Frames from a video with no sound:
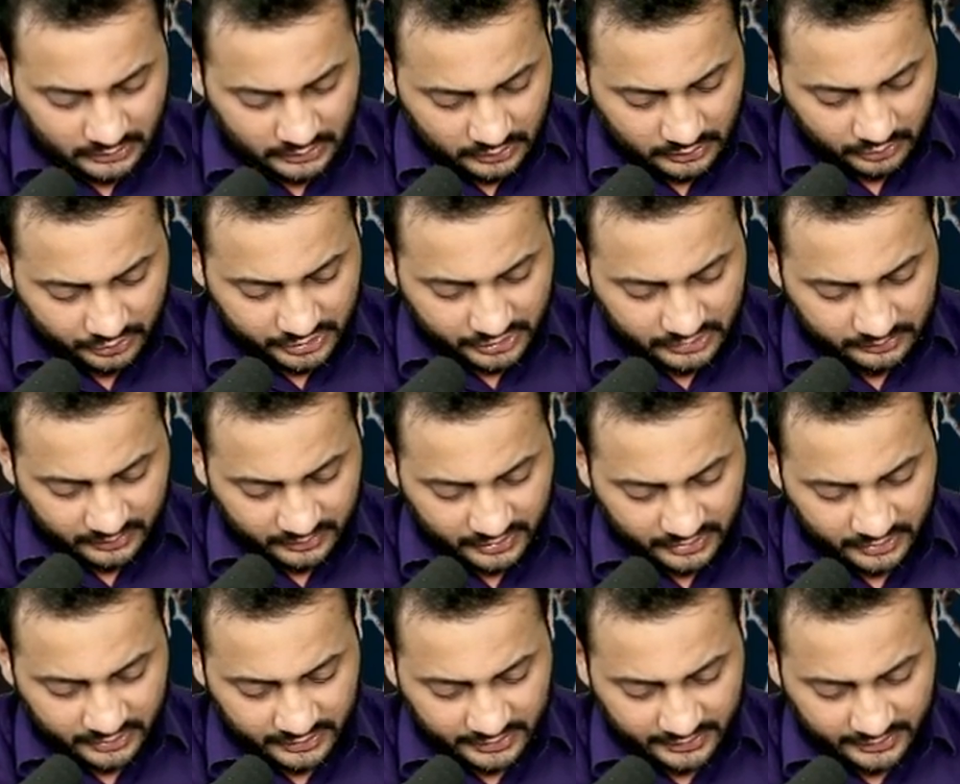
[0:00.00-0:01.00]
Question number
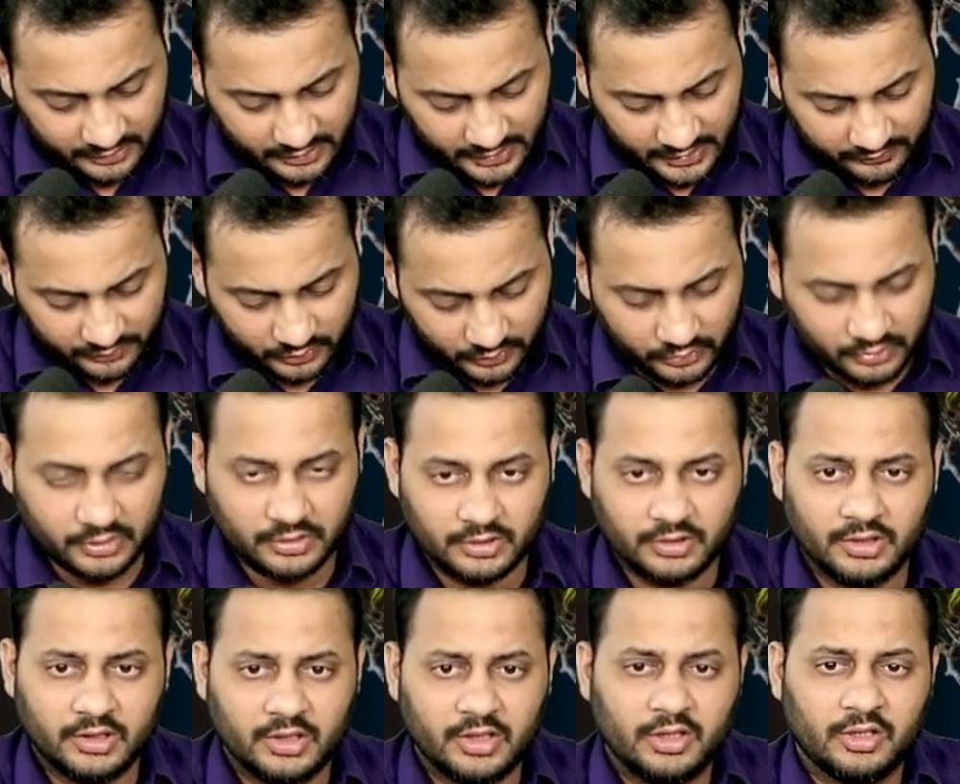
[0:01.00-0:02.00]
30, have a look.
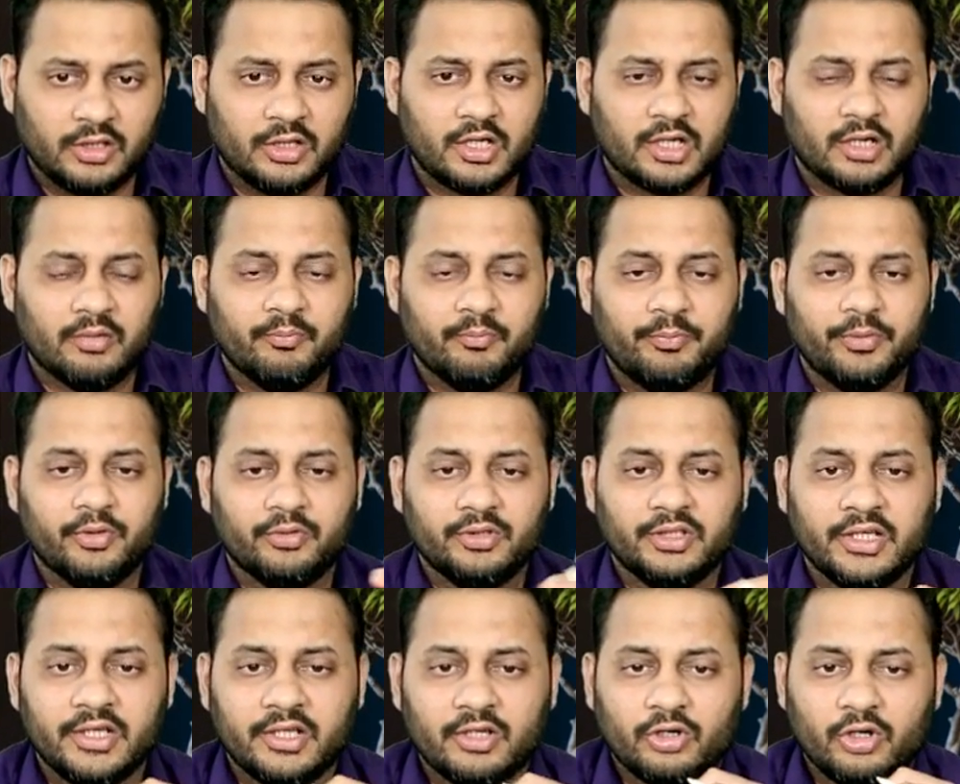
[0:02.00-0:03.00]
Compute the
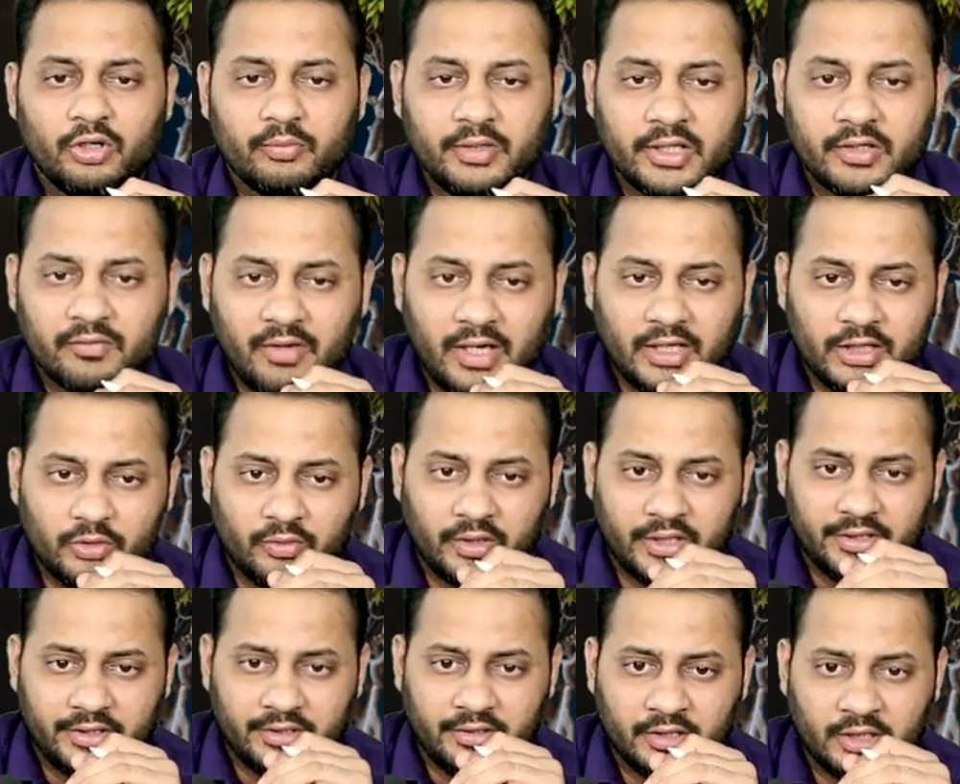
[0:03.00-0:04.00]
economic value
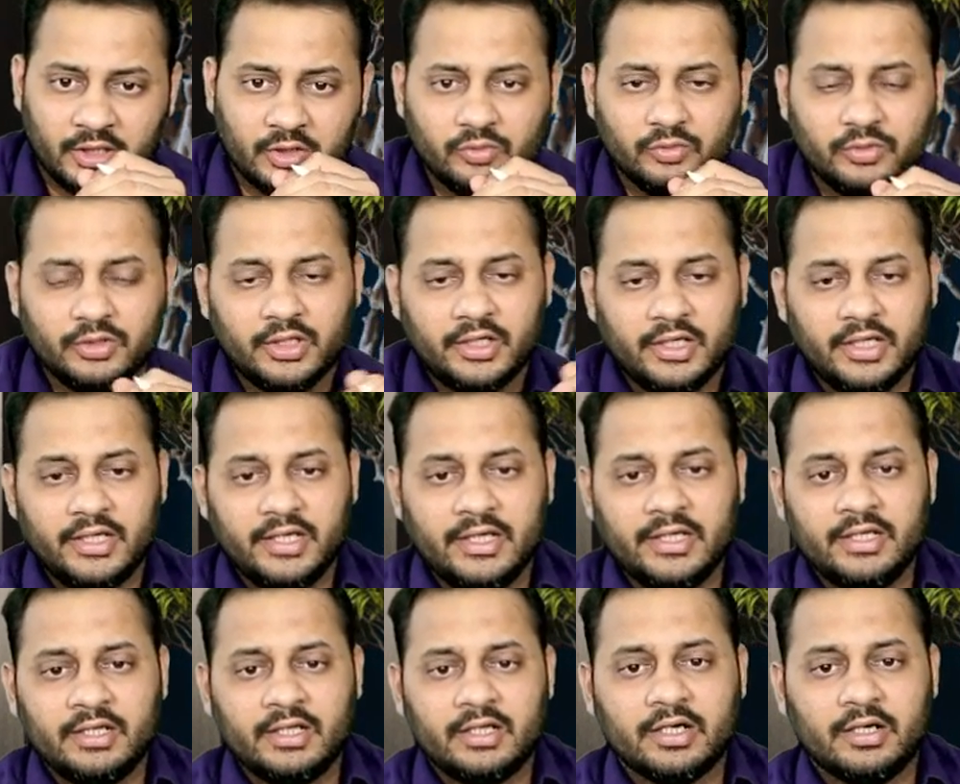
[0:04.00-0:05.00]
added now.
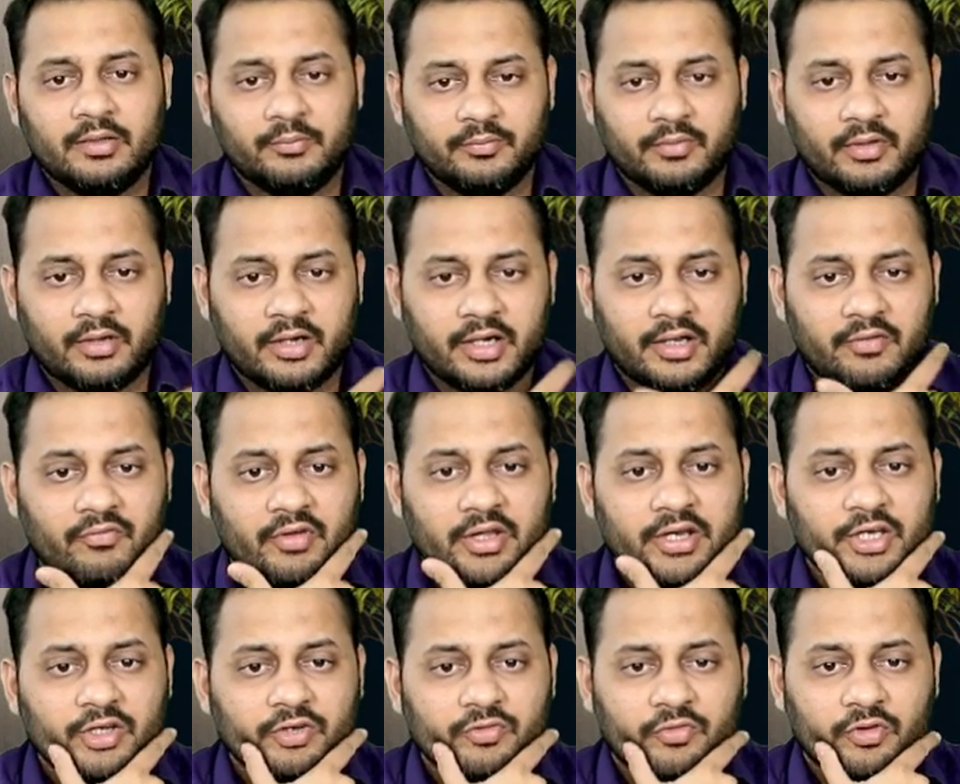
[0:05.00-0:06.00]
Income,
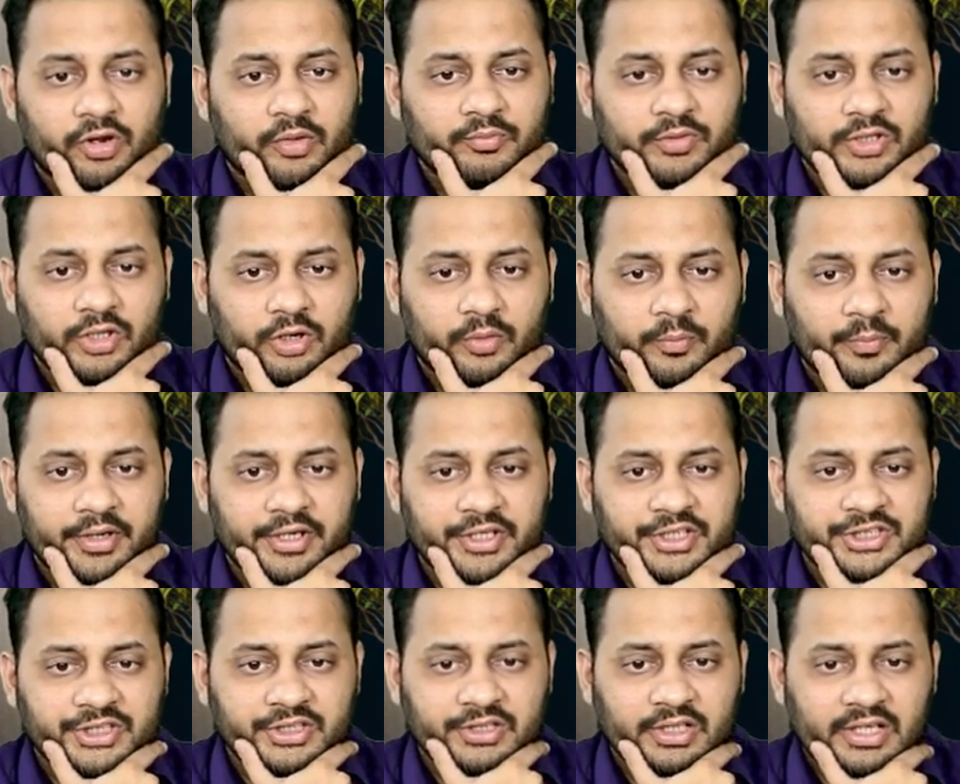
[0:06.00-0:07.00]
revenue from the
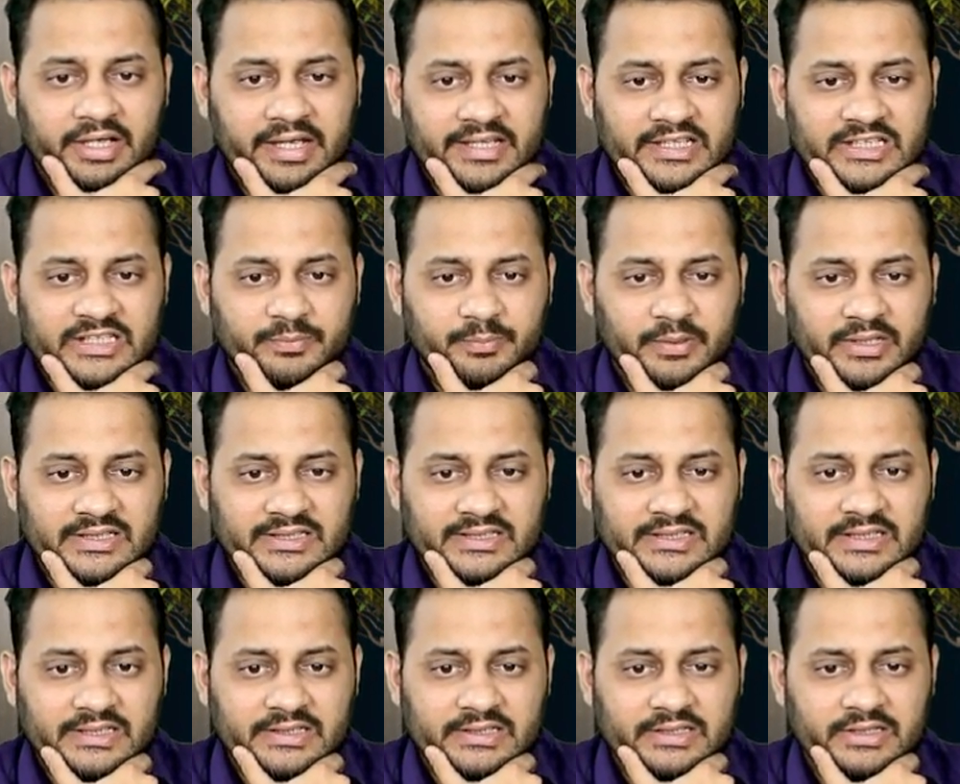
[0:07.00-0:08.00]
operation,
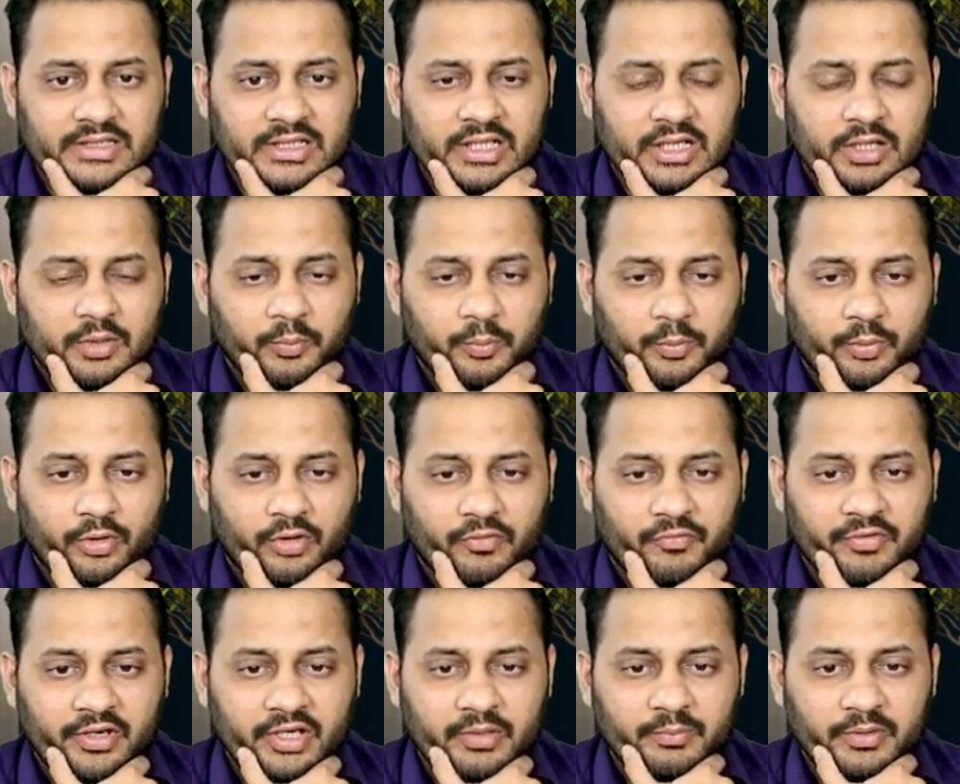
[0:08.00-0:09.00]
expenses,
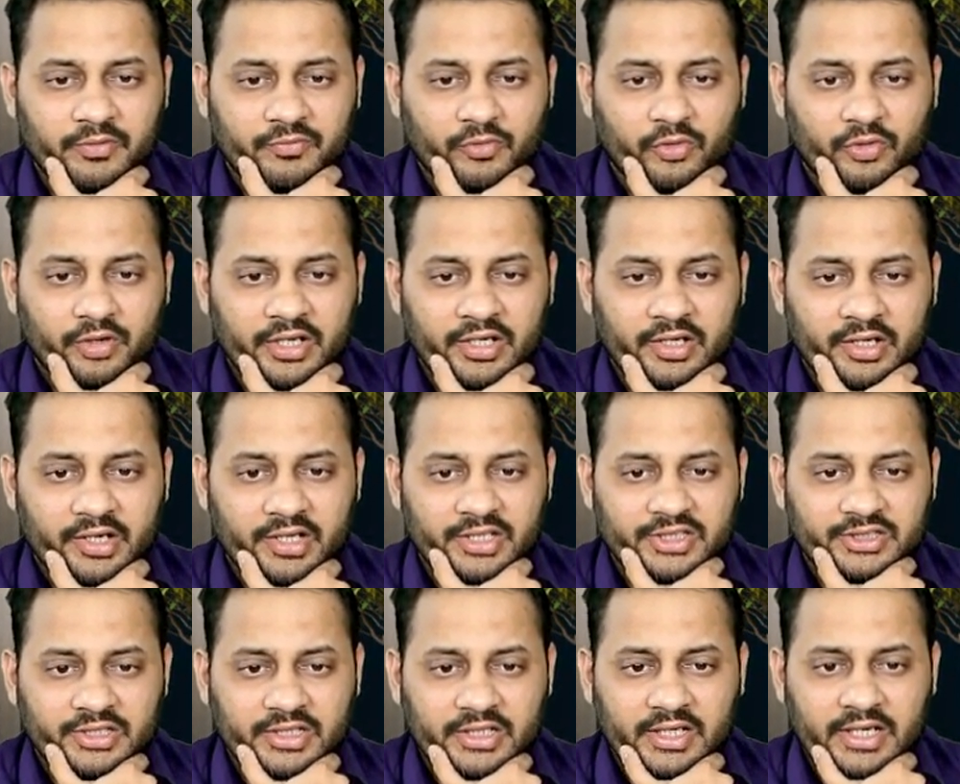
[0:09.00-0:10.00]
profit before
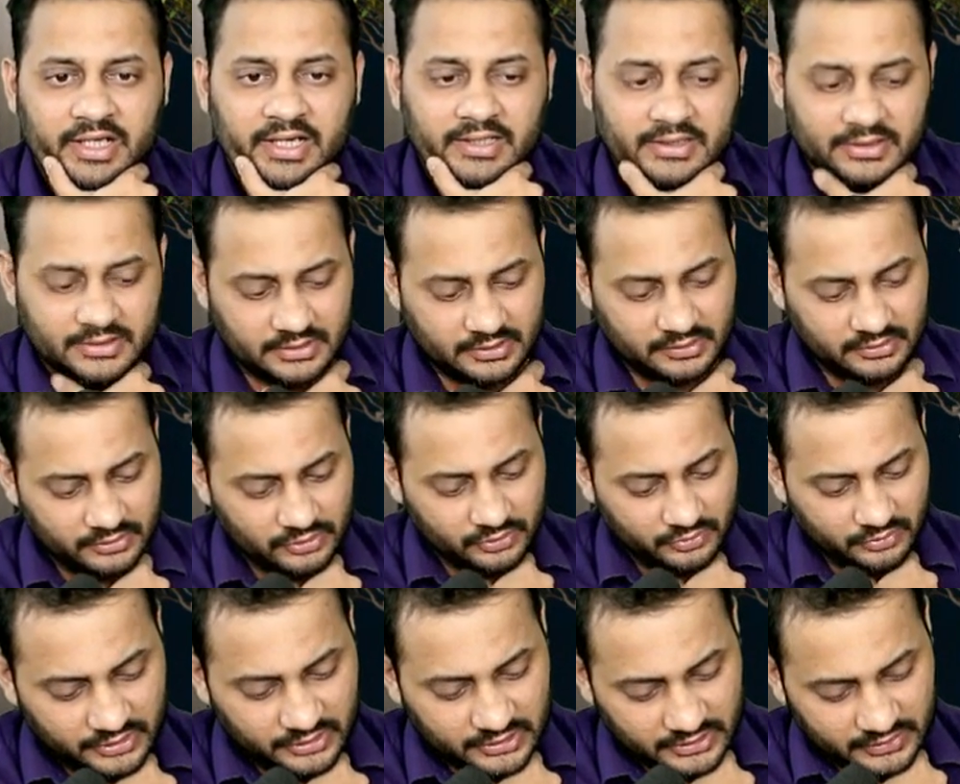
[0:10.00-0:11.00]
interest and tax. So
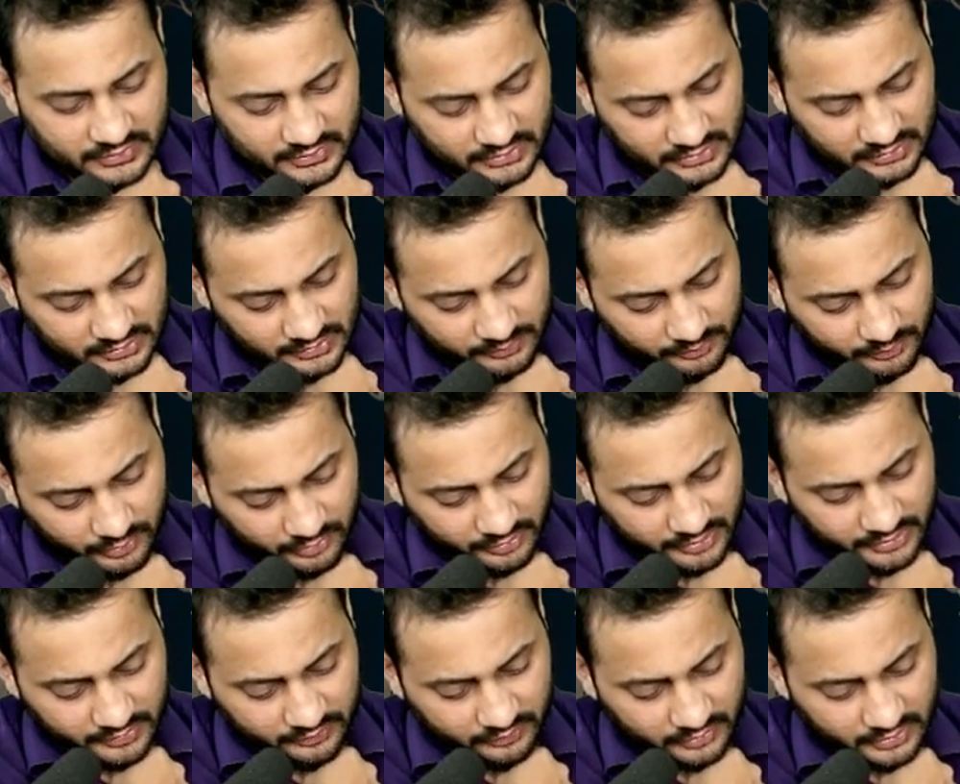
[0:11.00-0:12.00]
is
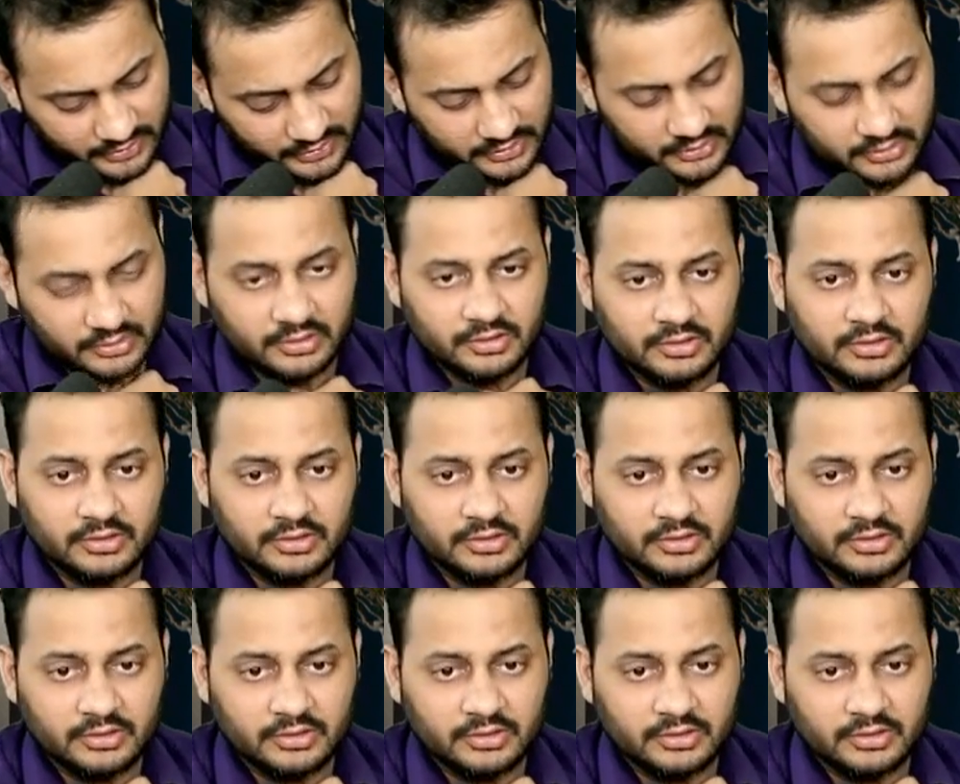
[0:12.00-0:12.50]
important for us.